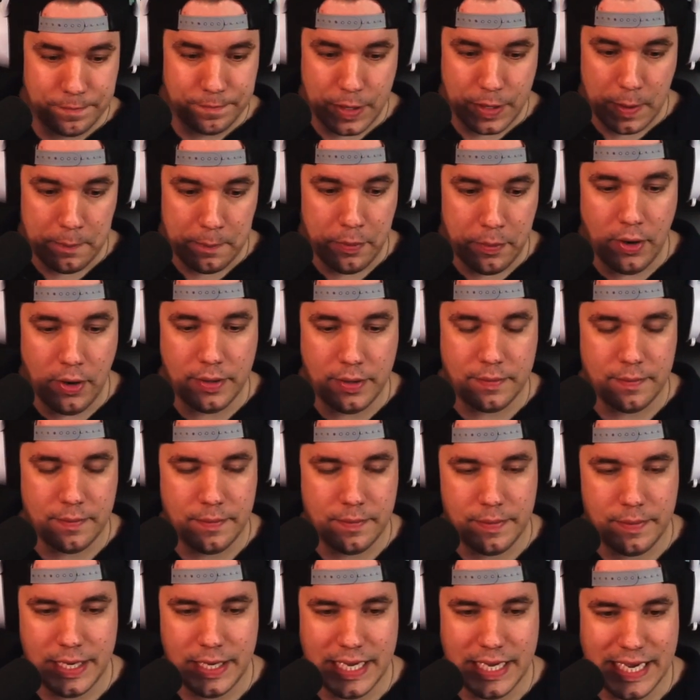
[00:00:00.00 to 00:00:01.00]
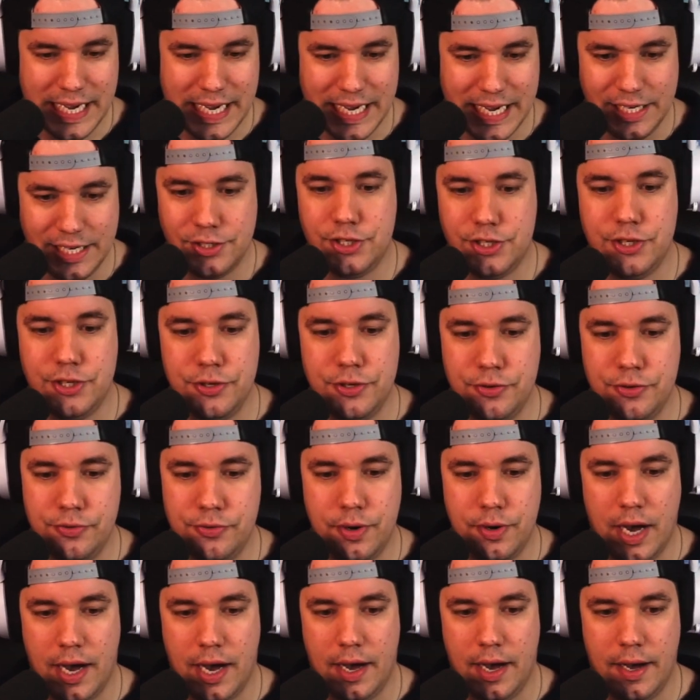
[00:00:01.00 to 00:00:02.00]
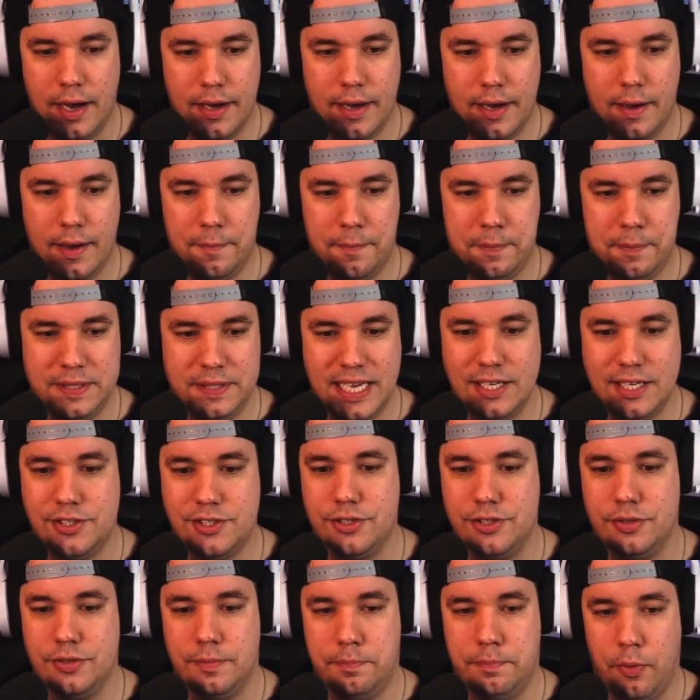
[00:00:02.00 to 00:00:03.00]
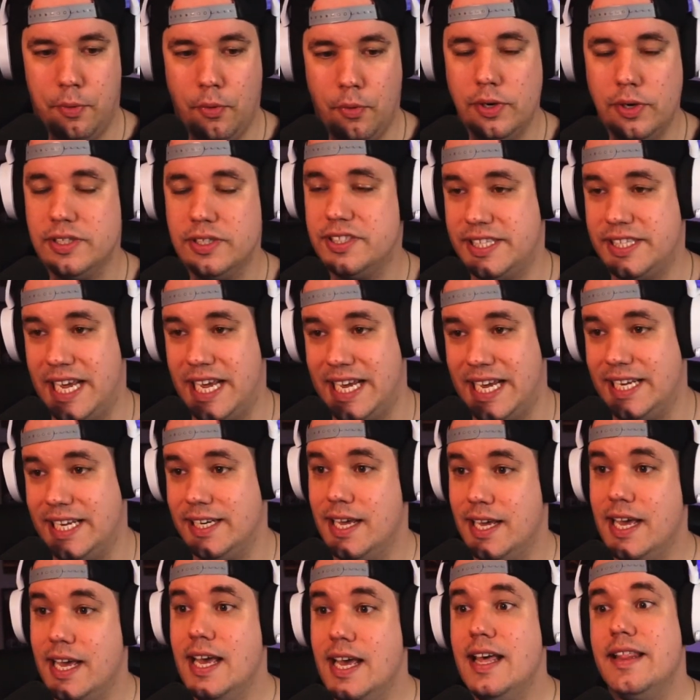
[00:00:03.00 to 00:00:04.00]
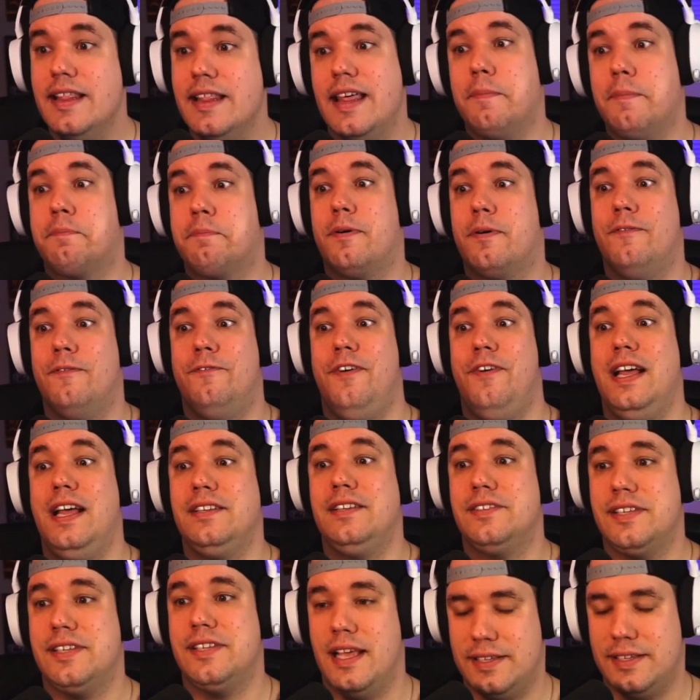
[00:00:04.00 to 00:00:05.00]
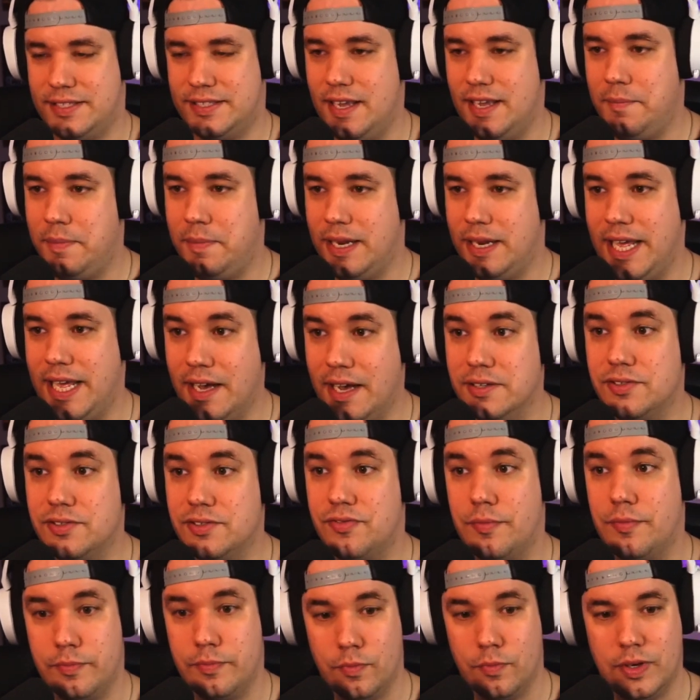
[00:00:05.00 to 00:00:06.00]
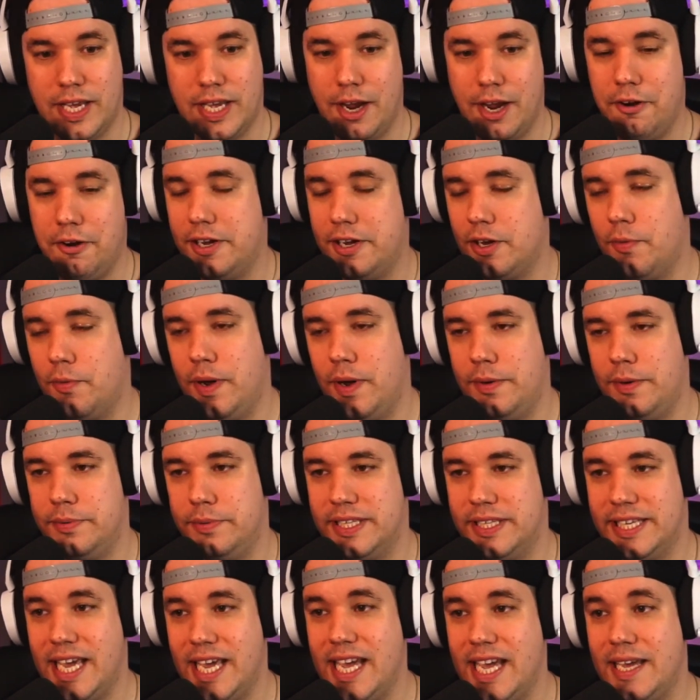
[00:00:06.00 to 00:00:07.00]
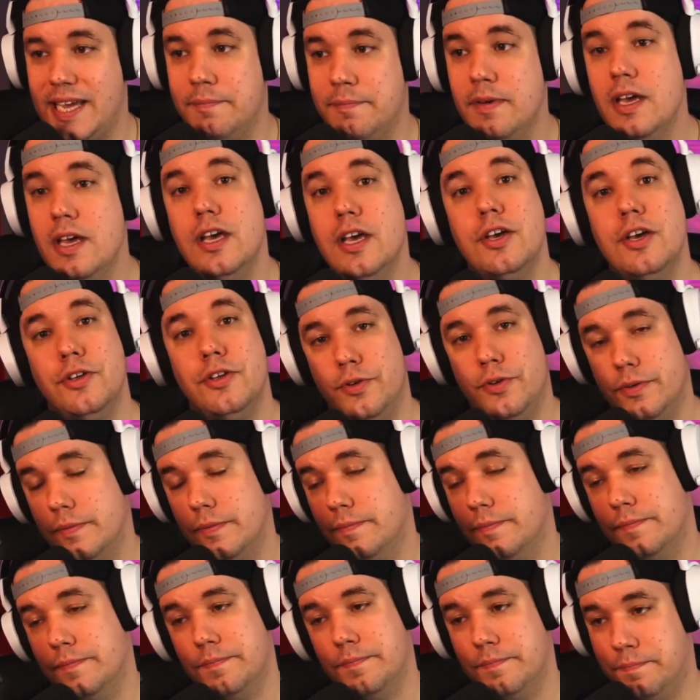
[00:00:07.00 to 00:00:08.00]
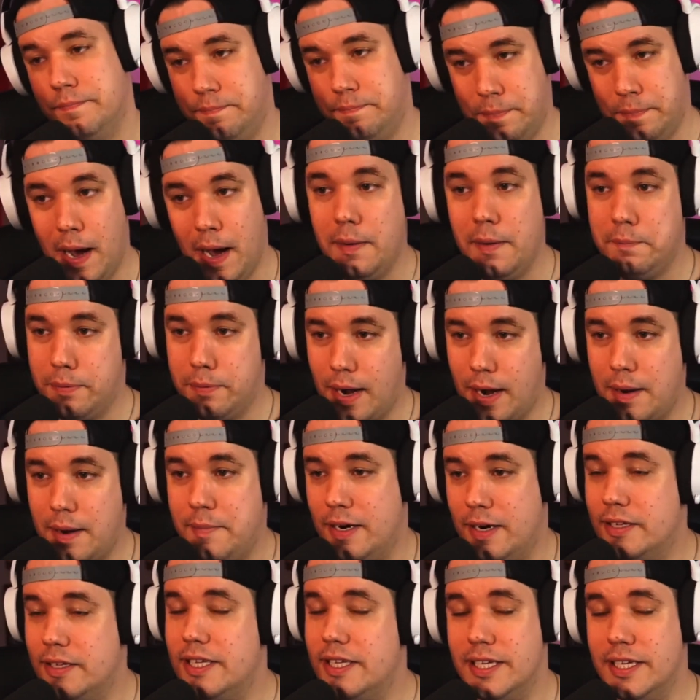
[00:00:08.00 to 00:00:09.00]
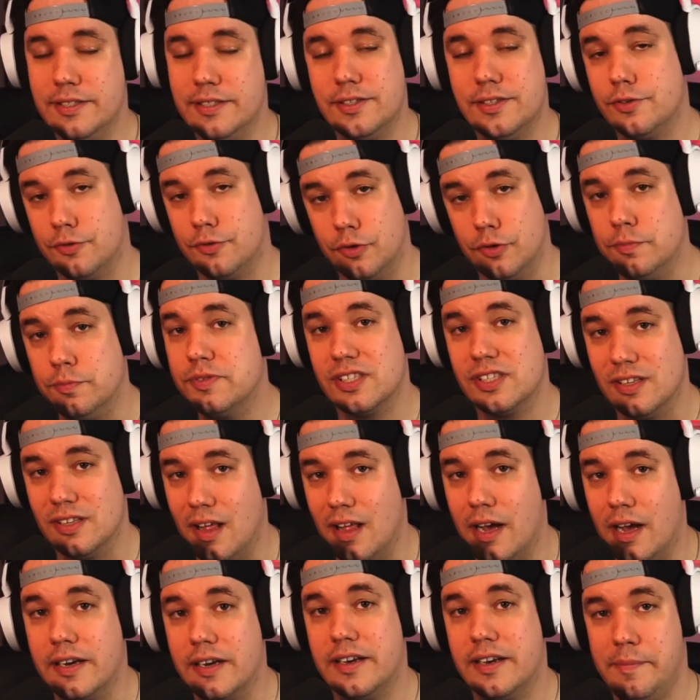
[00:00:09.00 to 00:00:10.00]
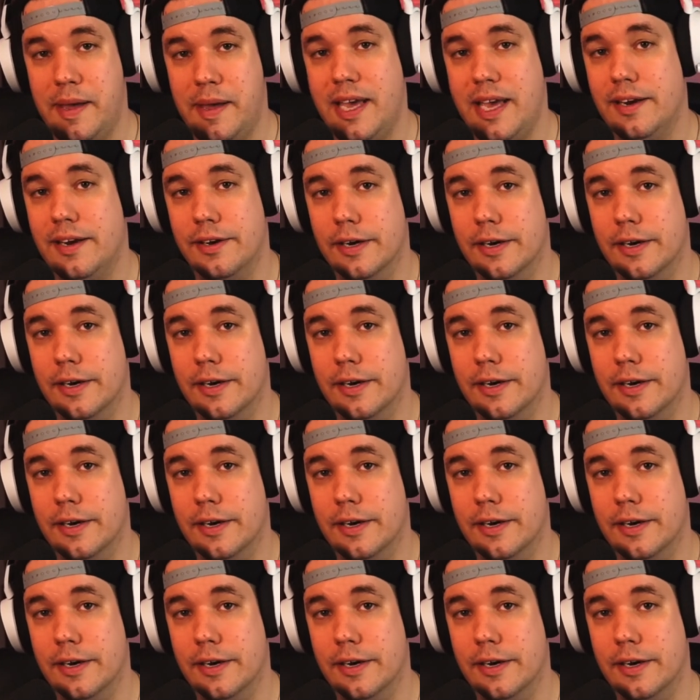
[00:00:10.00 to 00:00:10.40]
put into a potential board state that prevents somebody else from carrying away with the game. But primarily it's a group slug commander.